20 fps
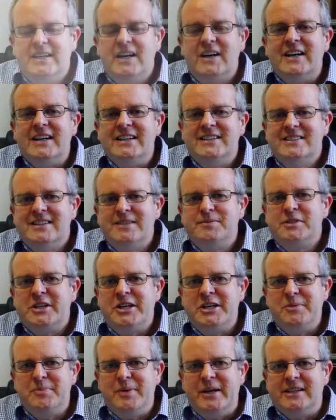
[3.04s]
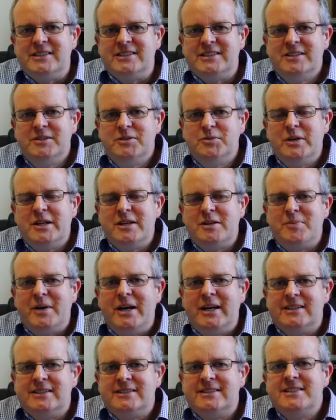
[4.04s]
Hi, I'm Tony Pearson, one of the
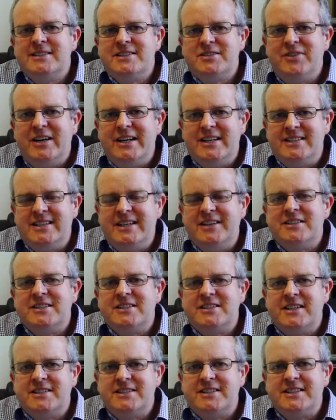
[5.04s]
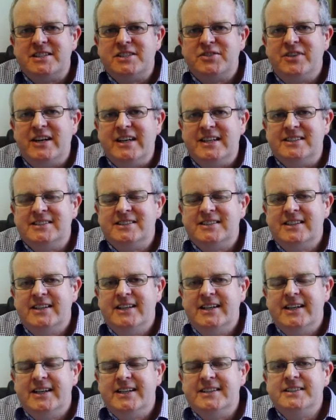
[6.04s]
partners and surveyors here at Sussex Surveyors.
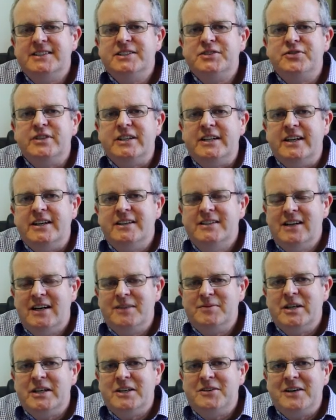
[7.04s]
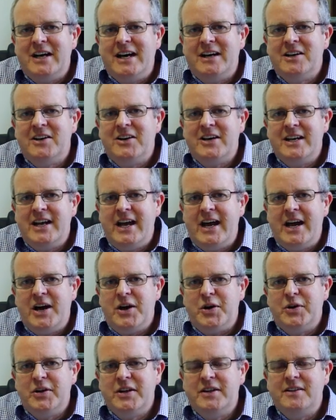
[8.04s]
In this video, I'm going to outline
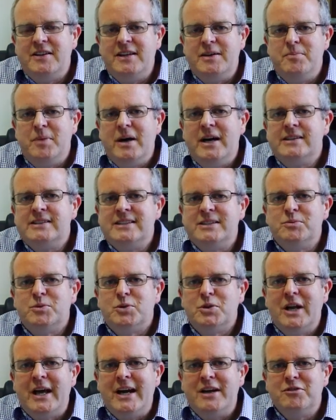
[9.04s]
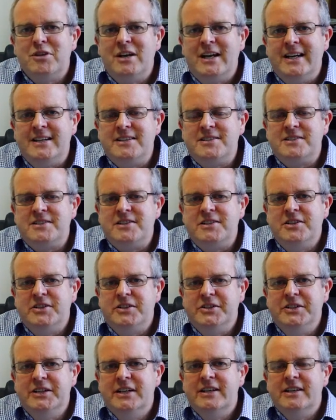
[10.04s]
how the Party Wall Act relates to
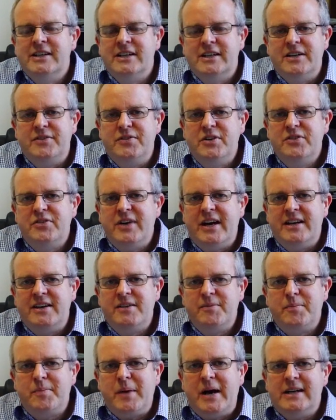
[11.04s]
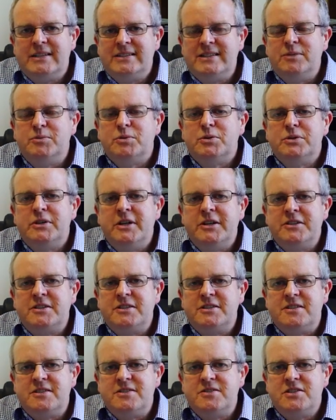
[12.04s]
you if you've had party wall
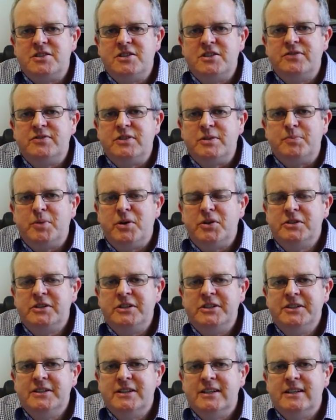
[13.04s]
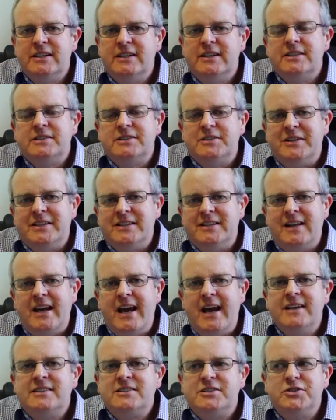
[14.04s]
notices served upon you. So under the
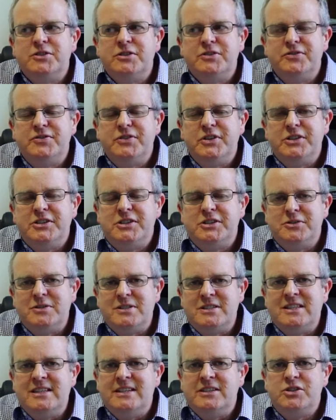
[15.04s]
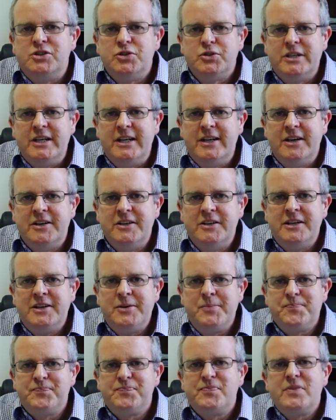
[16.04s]
Act, you're referred to as the adjoining
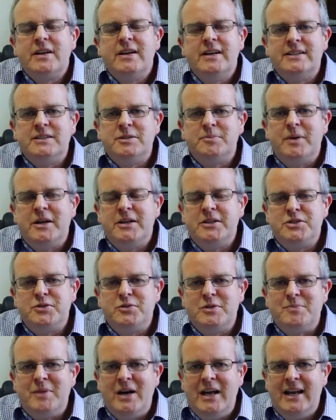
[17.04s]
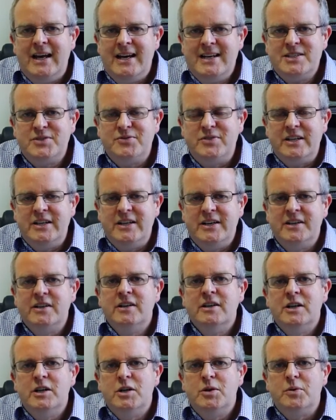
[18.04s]
owner, as opposed to in my last video,
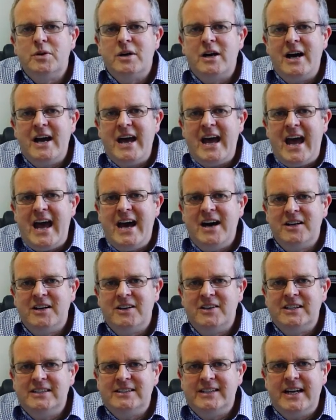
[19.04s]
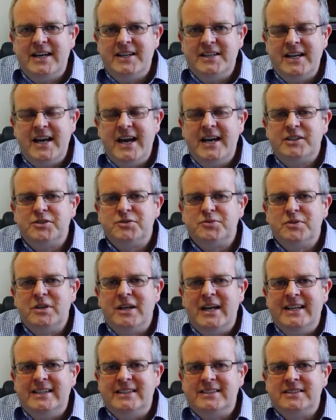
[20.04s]
where I outlined how the Act
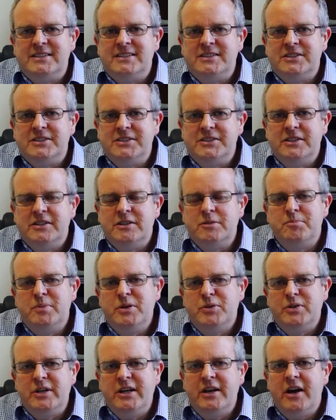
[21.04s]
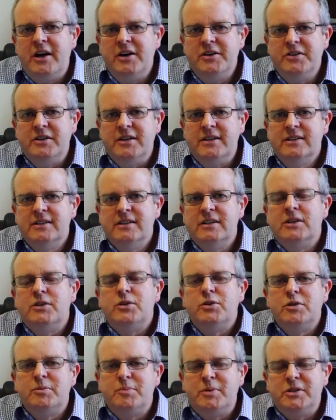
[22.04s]
related to the building owner
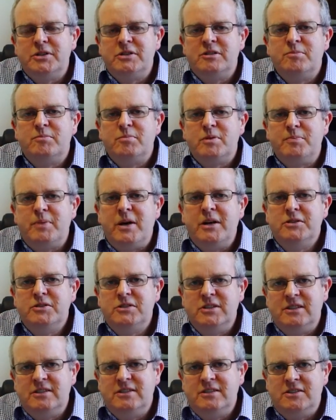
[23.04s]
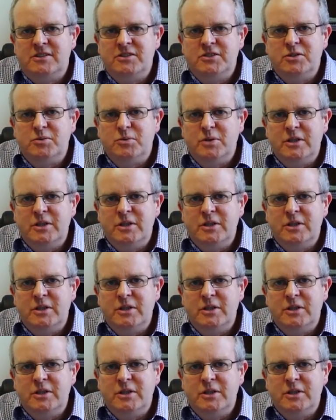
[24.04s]
or the person proposing to do the